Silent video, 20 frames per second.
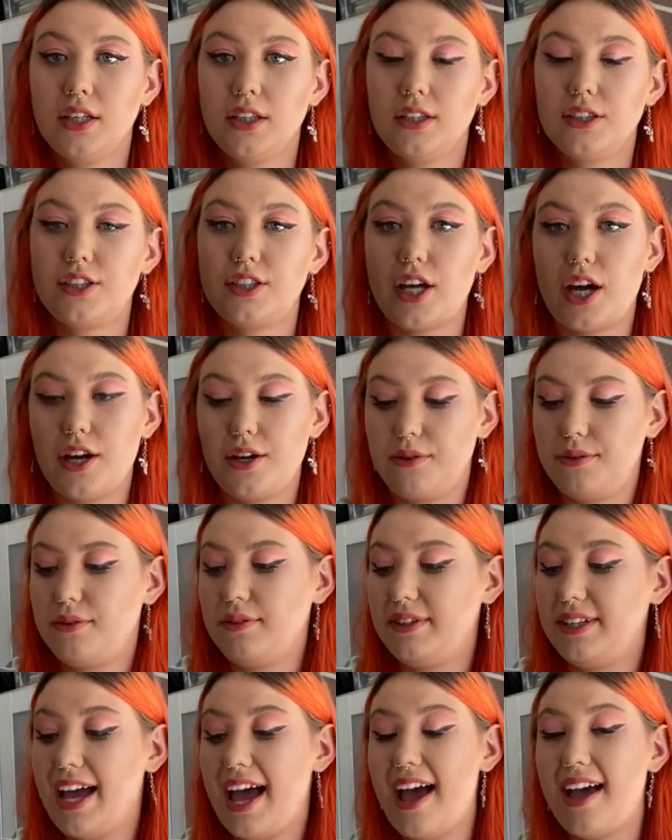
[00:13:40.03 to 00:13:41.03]
So
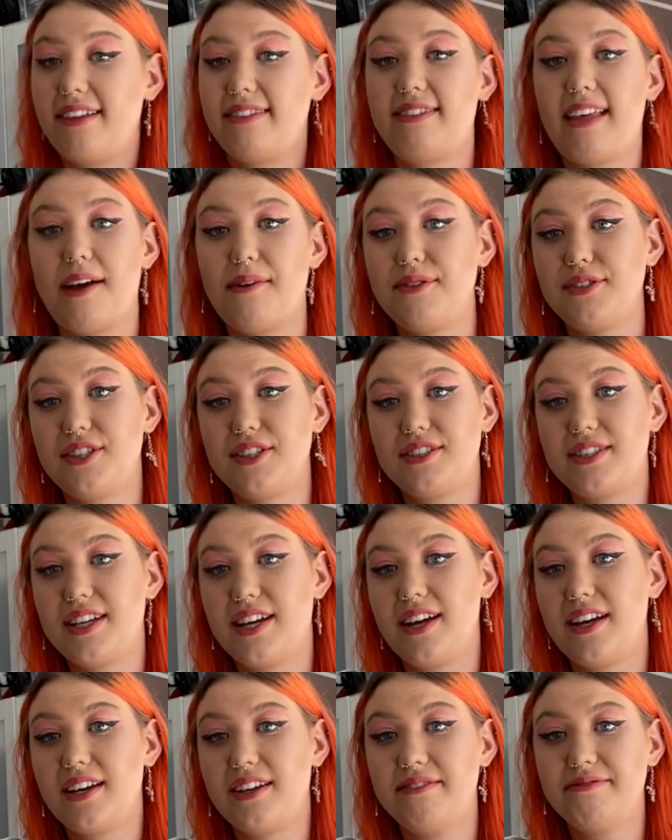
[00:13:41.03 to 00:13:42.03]
yeah, that was just
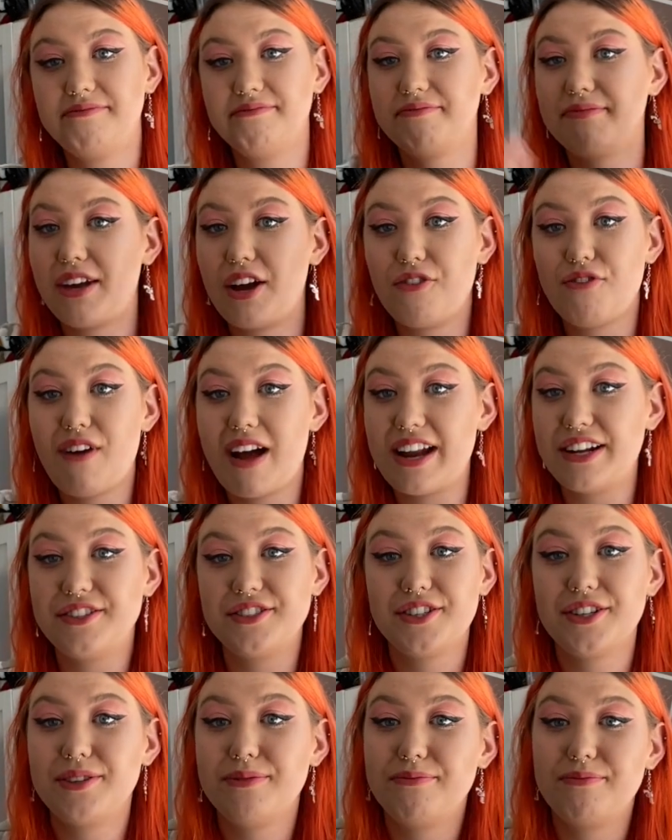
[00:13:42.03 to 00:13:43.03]
a
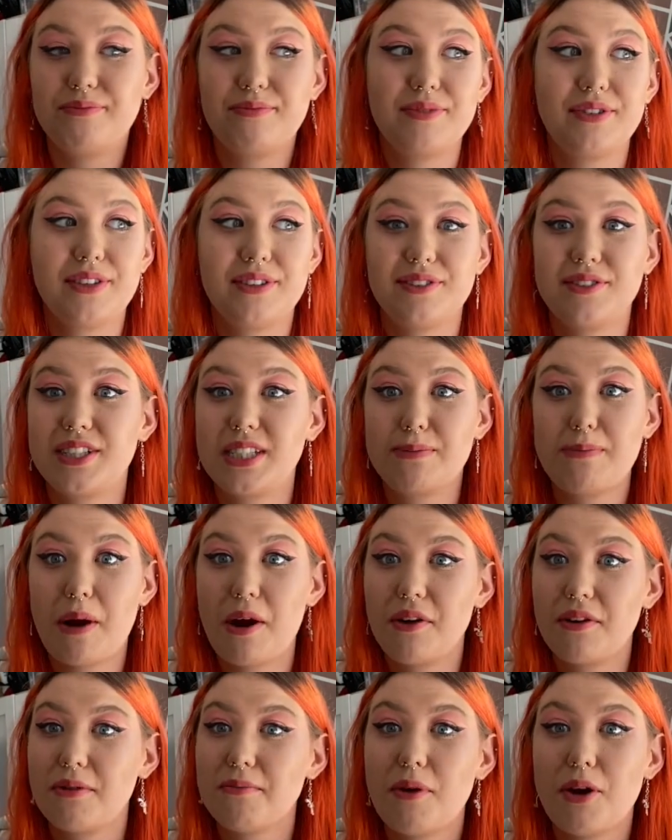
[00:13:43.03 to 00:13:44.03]
random
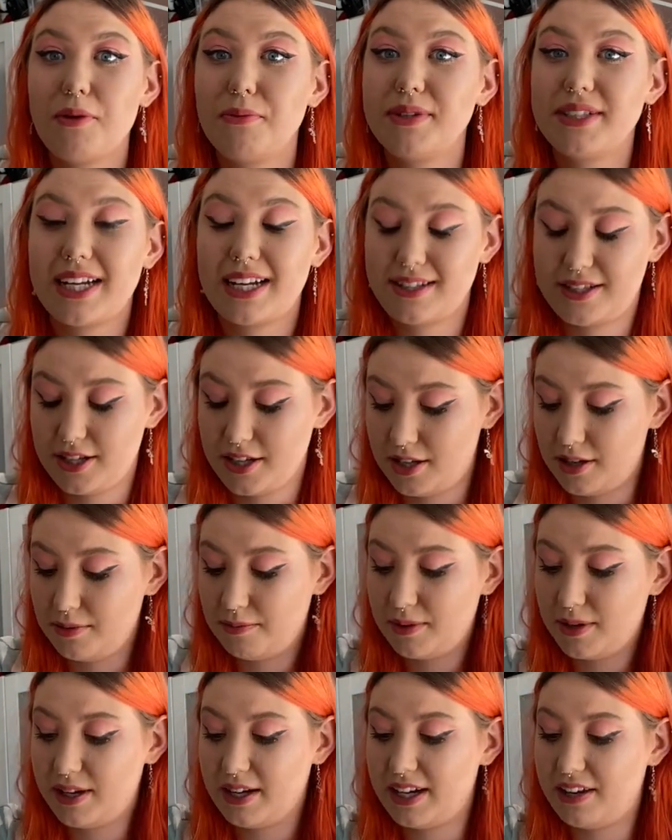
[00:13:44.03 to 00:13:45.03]
spur of the moment tattoo,
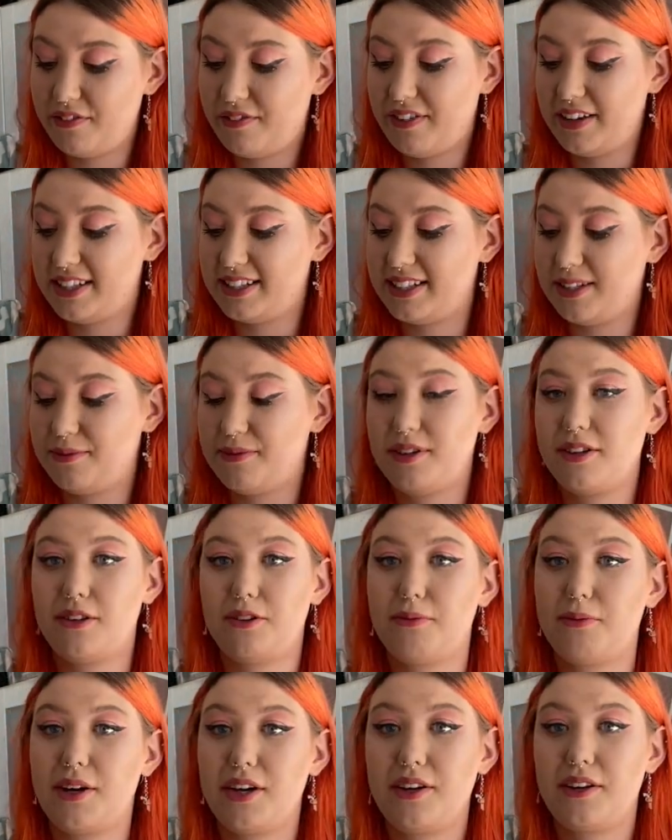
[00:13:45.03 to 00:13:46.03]
but it fits in with
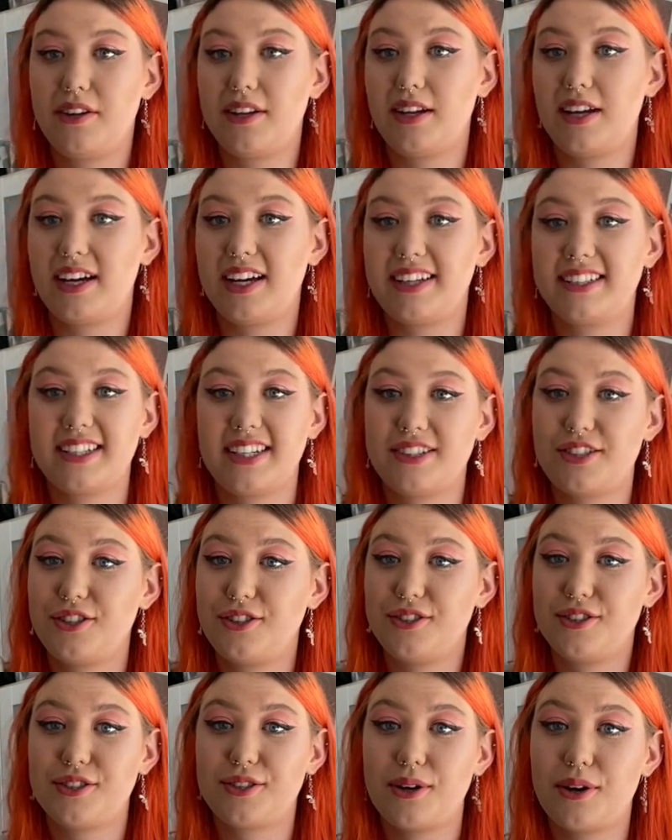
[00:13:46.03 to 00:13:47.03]
all my other like
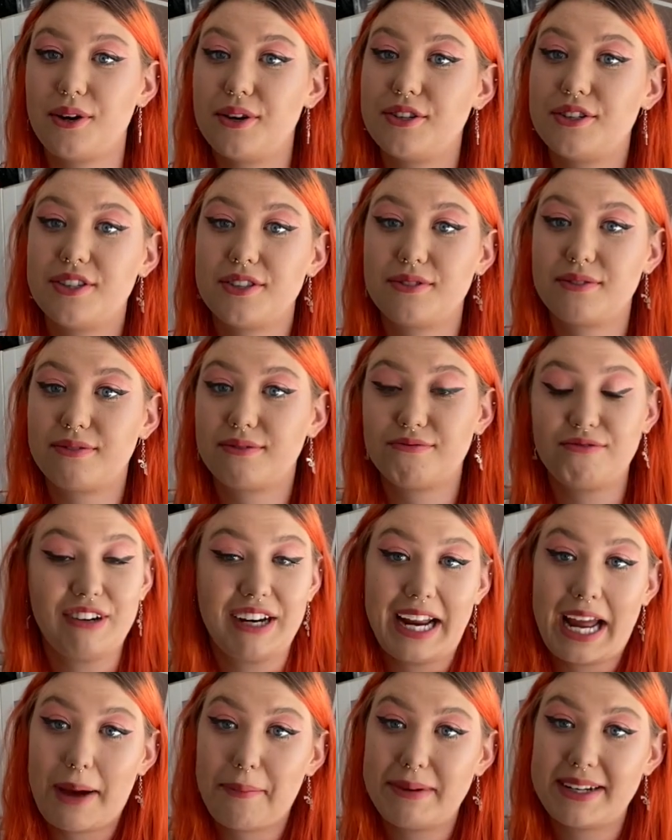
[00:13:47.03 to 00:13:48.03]
tattoos. So I was just
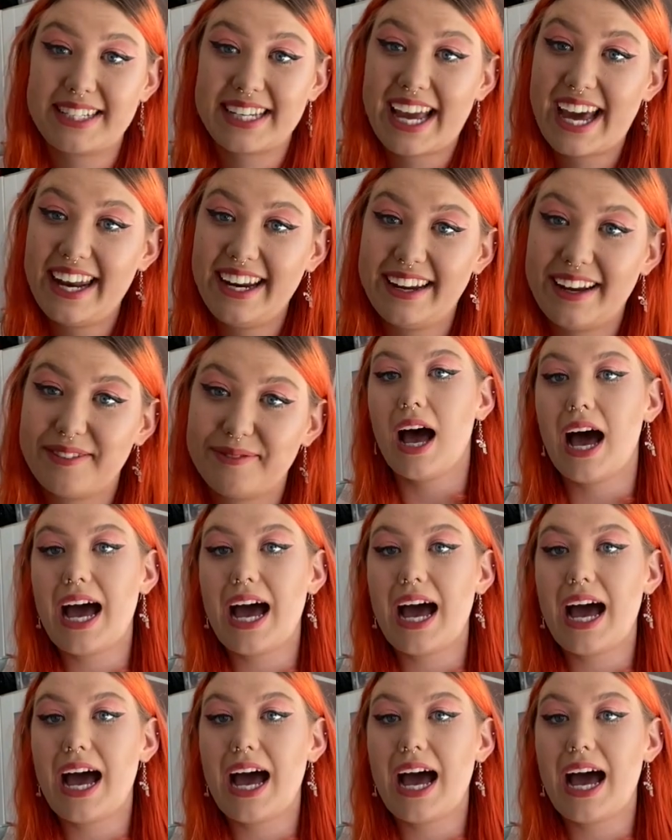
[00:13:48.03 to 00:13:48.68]
really happy to get it.